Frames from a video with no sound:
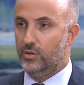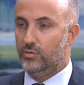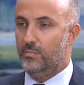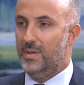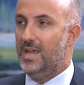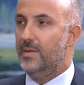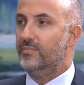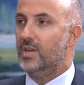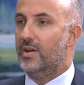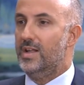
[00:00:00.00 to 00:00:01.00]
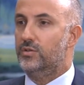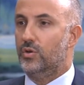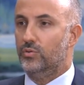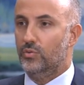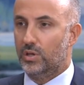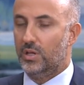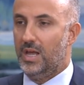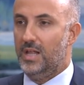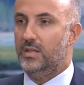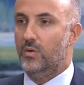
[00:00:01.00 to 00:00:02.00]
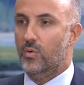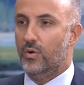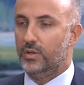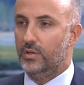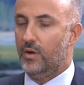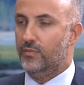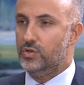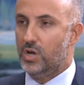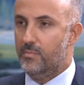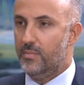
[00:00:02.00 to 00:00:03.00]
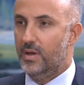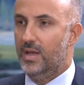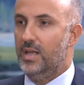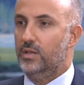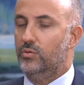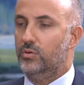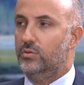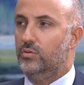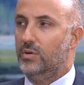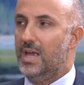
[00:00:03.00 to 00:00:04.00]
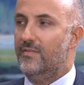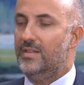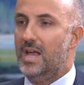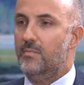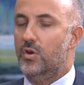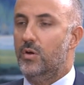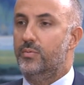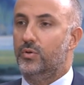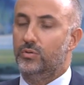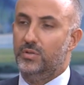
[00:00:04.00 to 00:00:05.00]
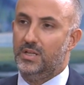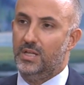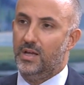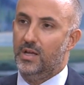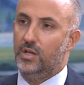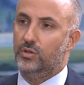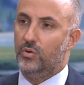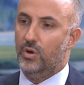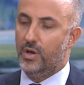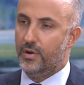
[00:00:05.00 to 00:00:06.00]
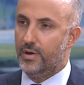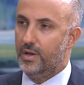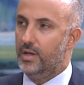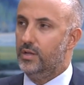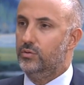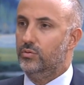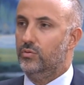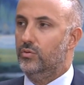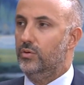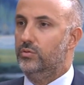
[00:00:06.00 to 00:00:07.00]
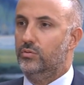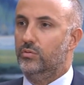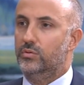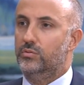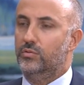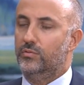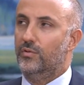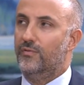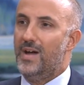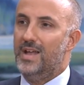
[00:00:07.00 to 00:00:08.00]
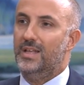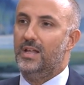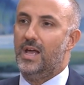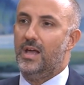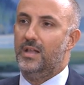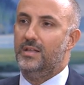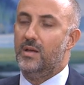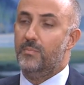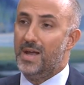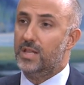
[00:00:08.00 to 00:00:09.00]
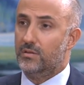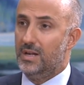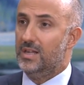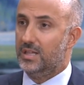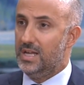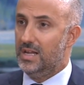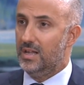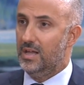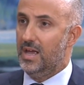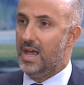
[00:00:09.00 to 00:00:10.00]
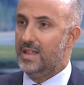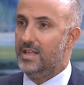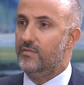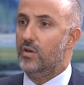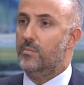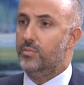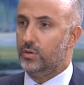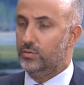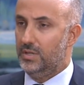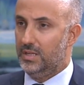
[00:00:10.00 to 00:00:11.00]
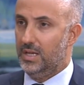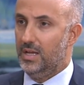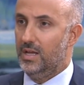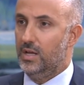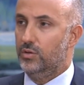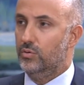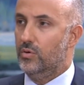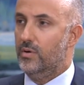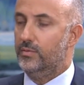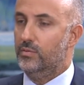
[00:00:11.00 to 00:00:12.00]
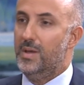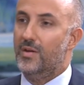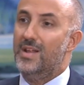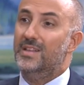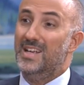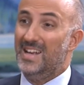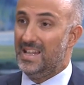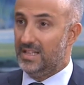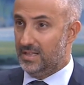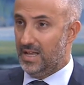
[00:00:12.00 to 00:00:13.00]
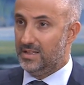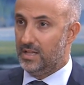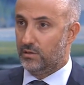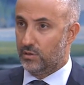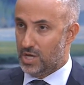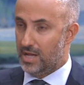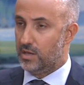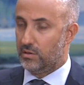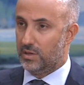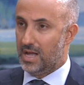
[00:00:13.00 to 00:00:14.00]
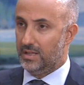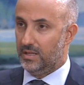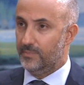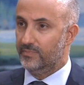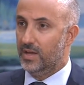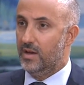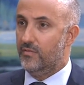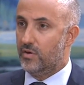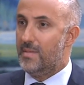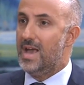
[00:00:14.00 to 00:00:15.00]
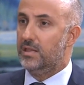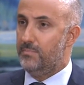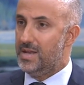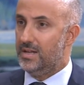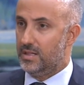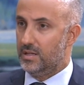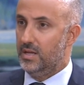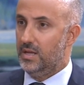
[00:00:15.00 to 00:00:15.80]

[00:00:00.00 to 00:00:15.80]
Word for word: to be reintroduced in the world of job, to, to give them an opportunity to learn, to, to, to, to find uh, their personal skill, and have the opportunity to, to be reintegrated in the social society. For my experience,